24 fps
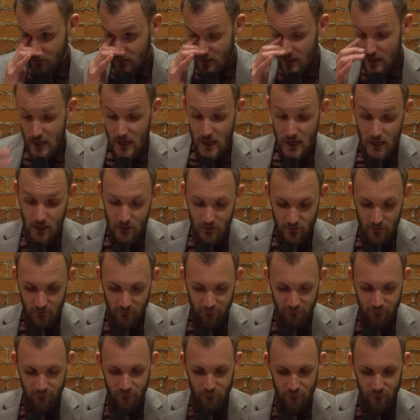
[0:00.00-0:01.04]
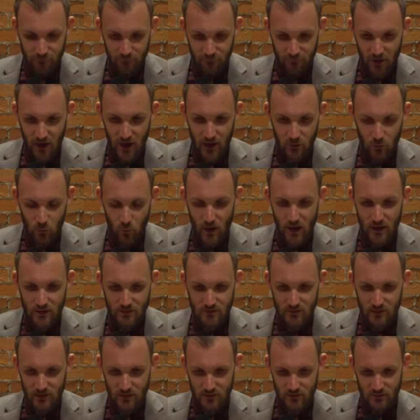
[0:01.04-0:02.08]
need to find ways
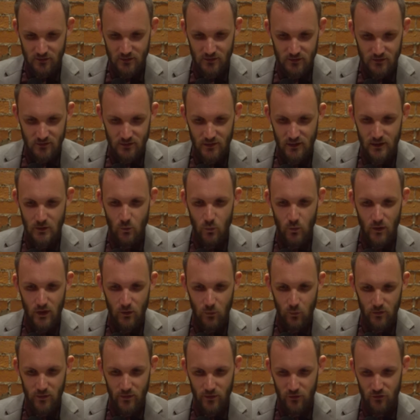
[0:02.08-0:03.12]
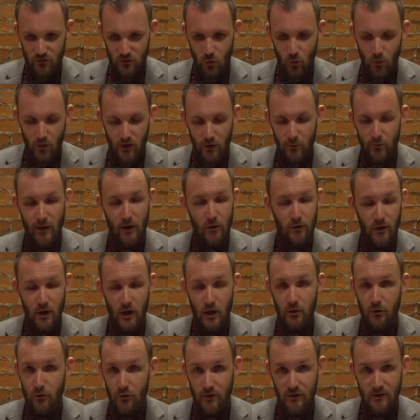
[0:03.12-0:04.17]
to consistently win when they're scoring around
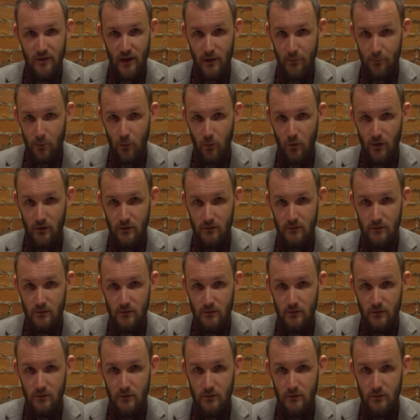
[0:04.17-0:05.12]
110 points.